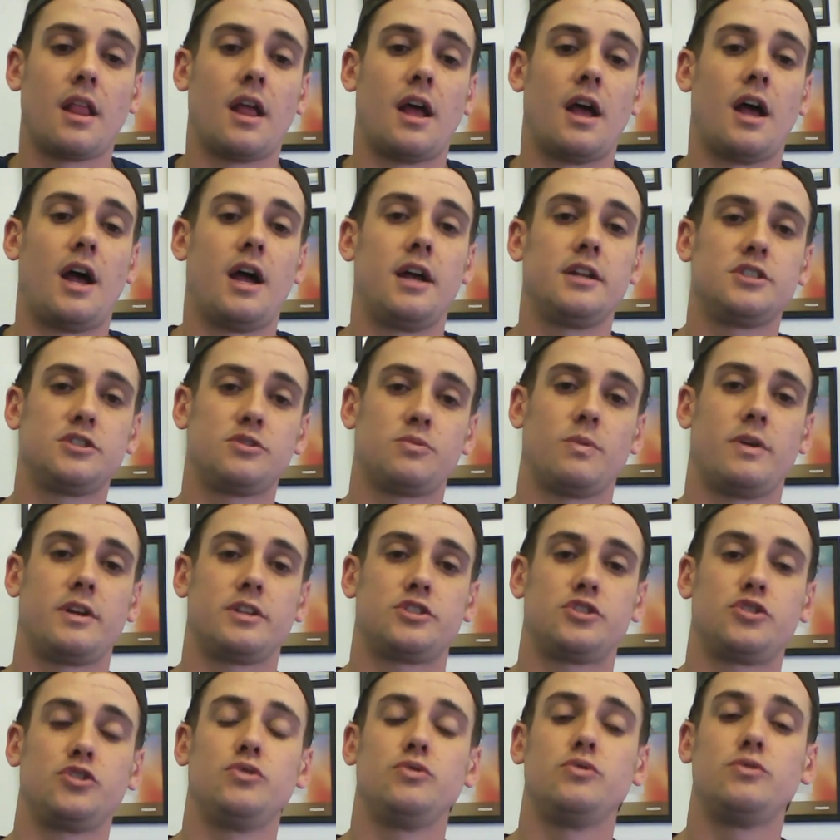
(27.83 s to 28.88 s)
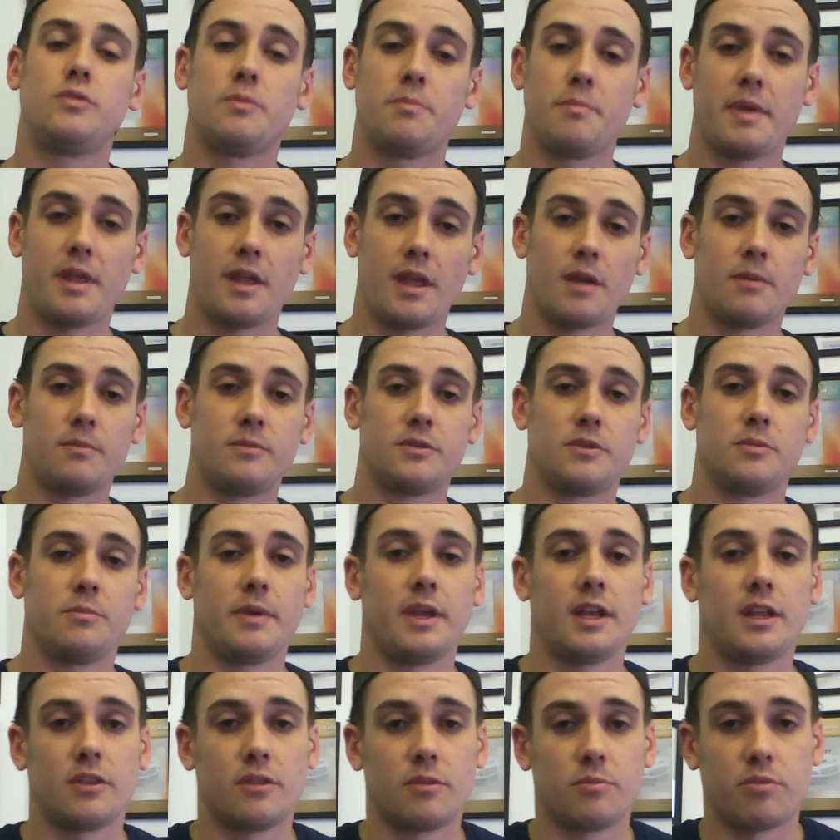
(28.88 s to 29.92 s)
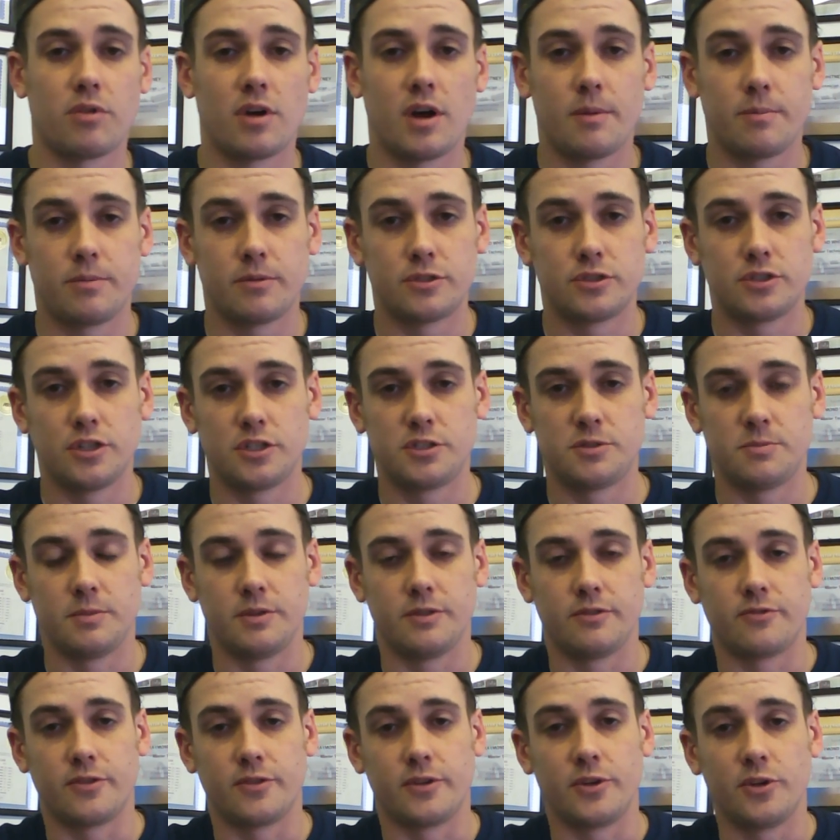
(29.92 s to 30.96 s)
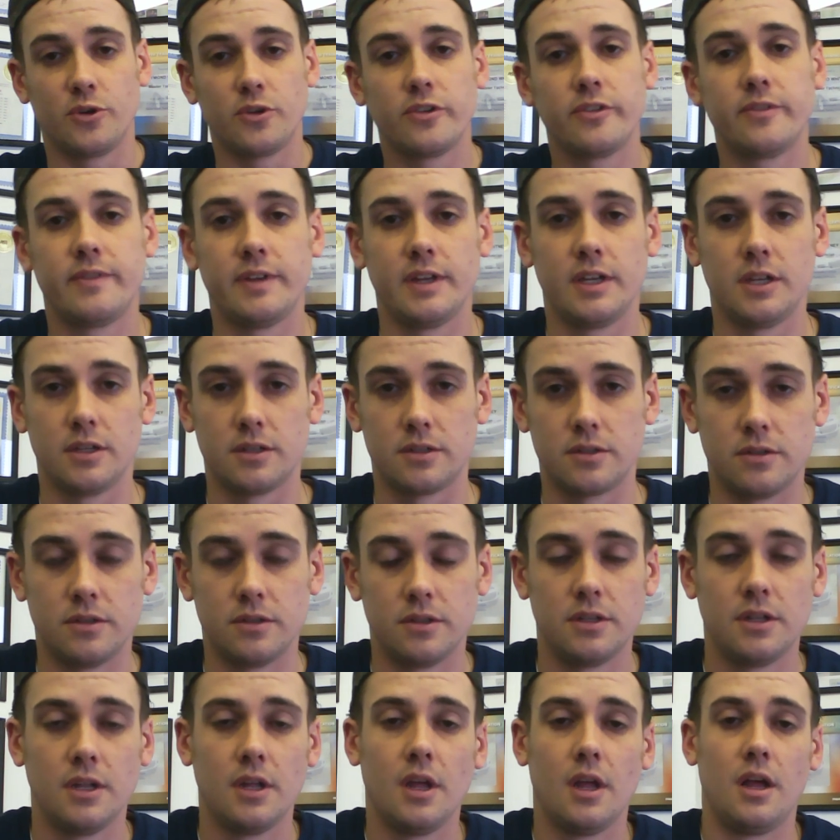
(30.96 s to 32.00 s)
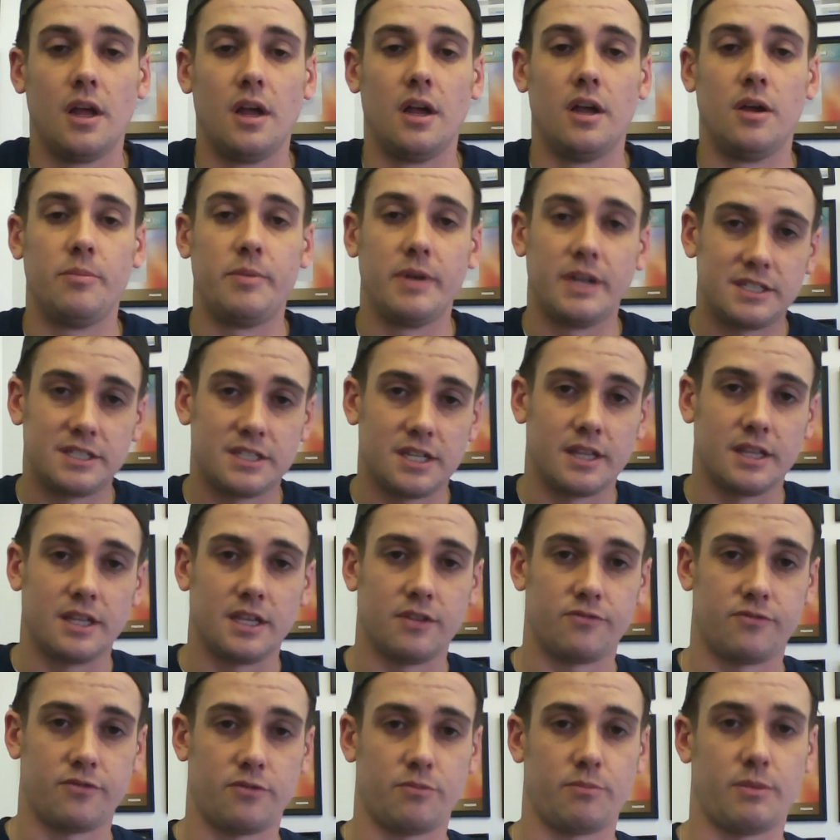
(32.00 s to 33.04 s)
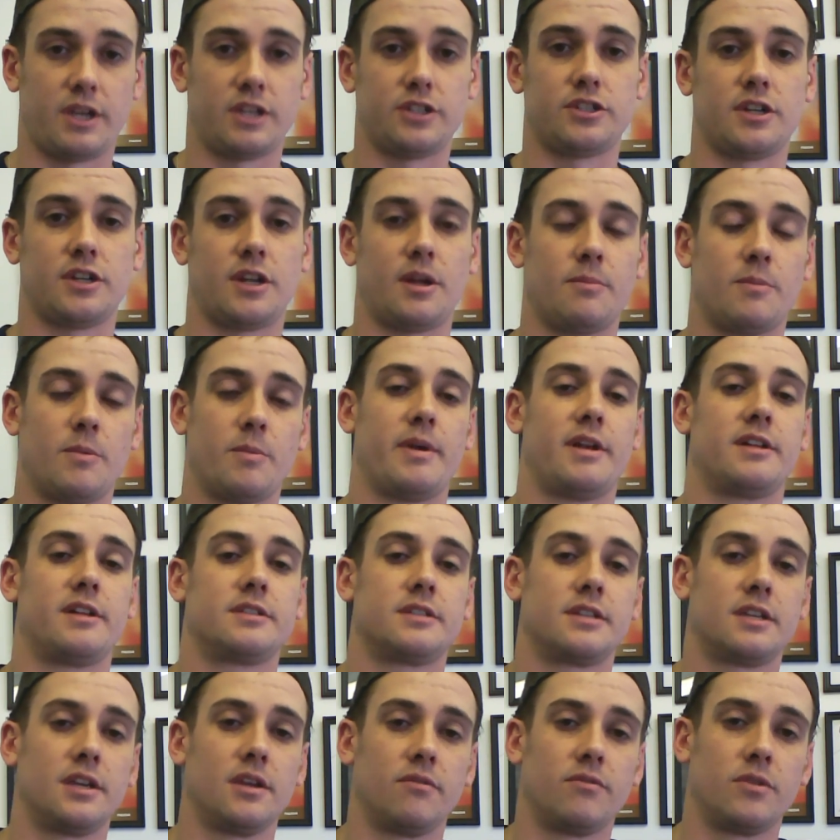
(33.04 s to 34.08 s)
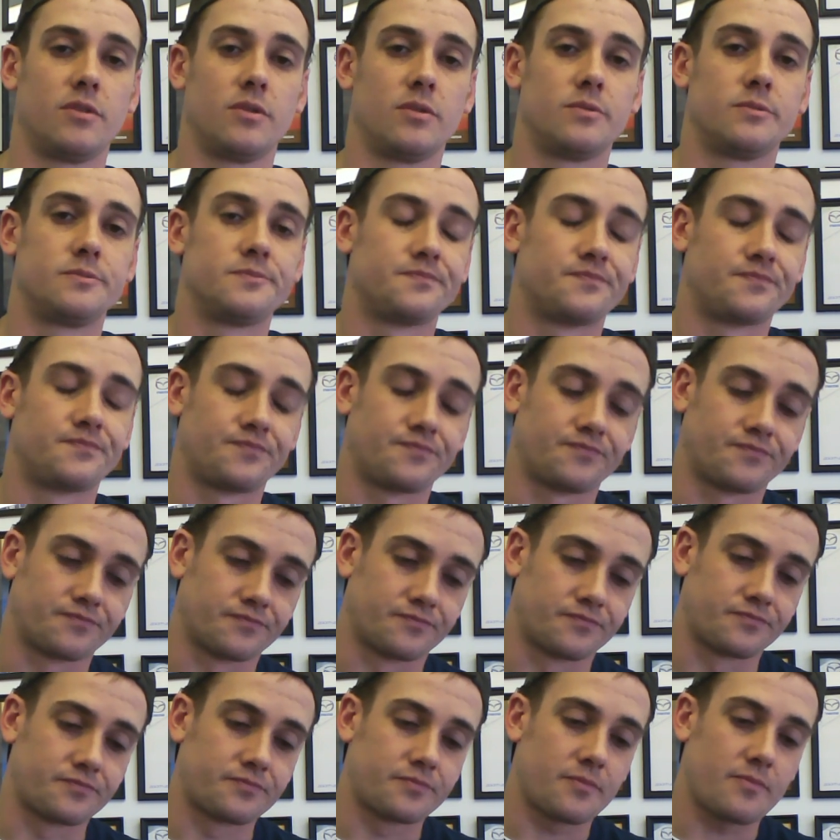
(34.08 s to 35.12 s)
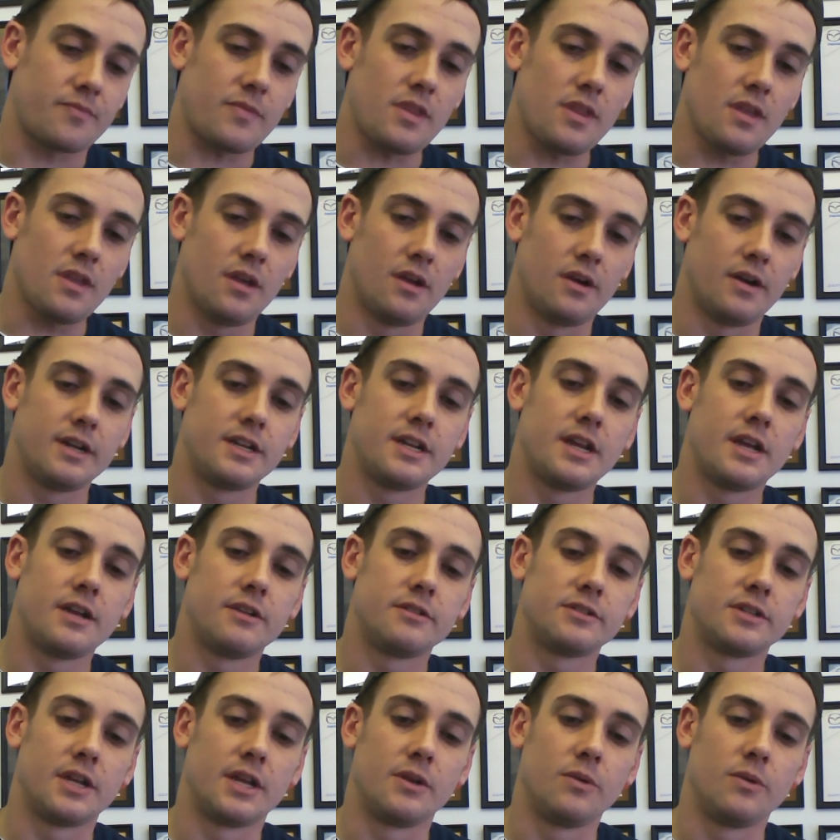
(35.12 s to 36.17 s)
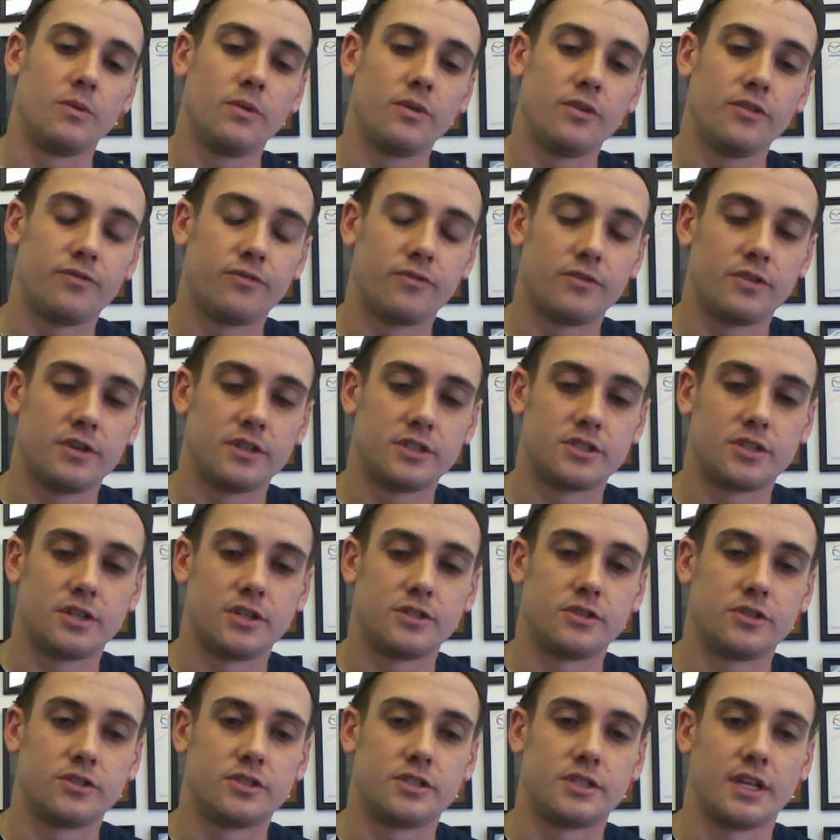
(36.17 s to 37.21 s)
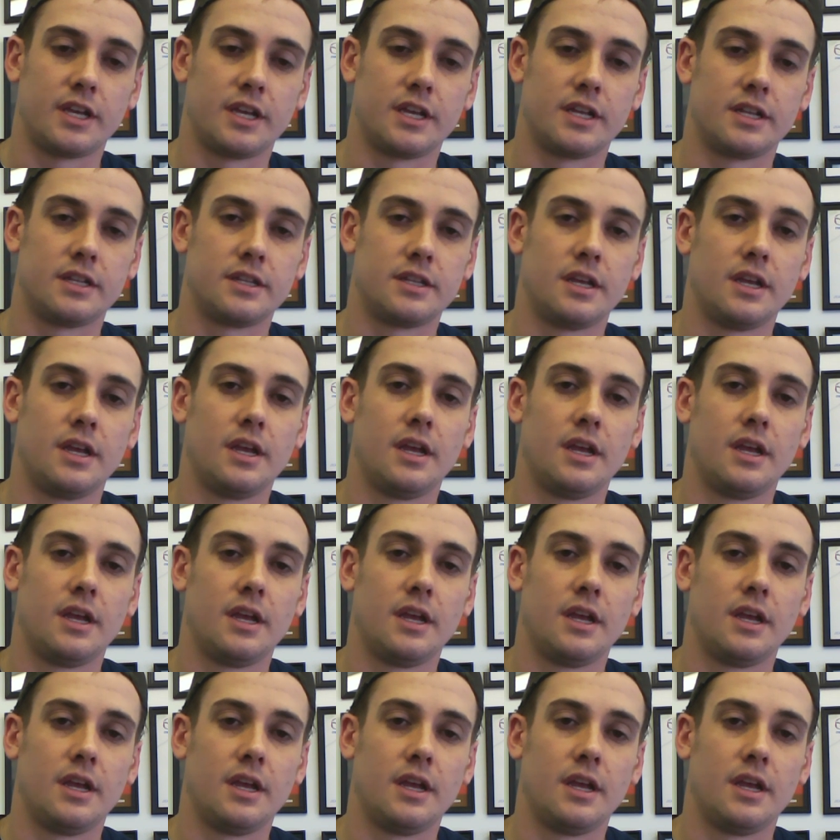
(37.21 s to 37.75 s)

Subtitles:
I just want you to be able to make the proper judgment for your vehicle based on the information I'm about to give you. All right, now, in order for us to understand